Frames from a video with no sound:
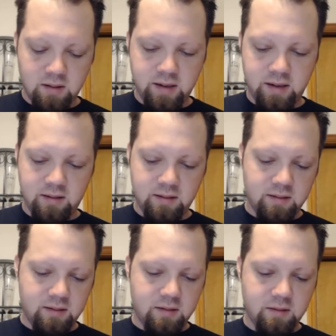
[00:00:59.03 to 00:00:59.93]
Alright,
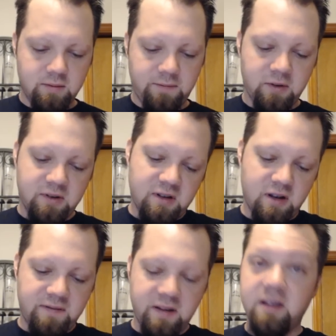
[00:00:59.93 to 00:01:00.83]
so first
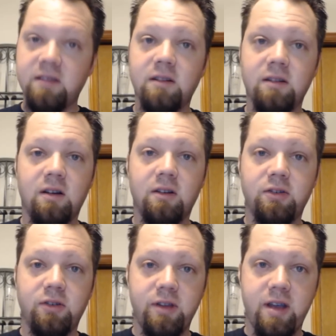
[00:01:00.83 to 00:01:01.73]
off, I guess I'll
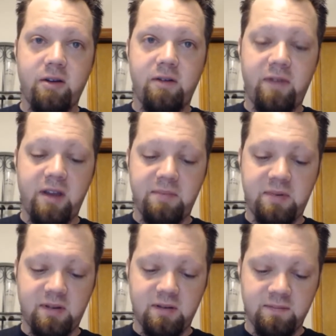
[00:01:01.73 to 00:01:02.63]
show you how it
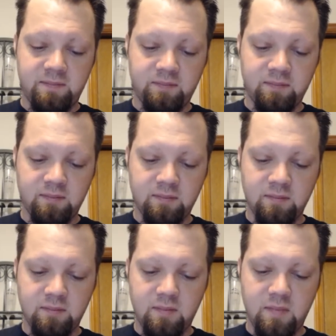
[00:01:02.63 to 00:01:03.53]
vapes.
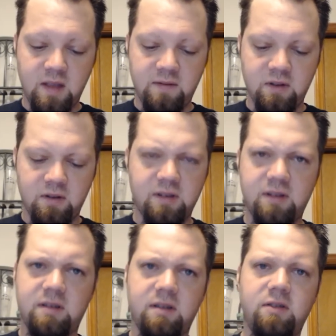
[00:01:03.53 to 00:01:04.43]
Even though this
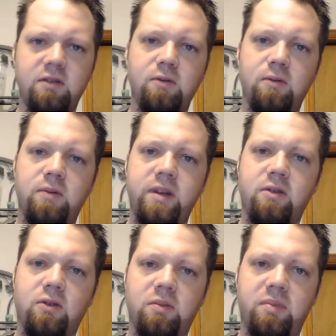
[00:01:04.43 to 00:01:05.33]
is a
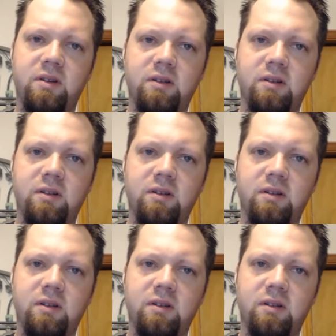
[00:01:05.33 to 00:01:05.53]
2-week-old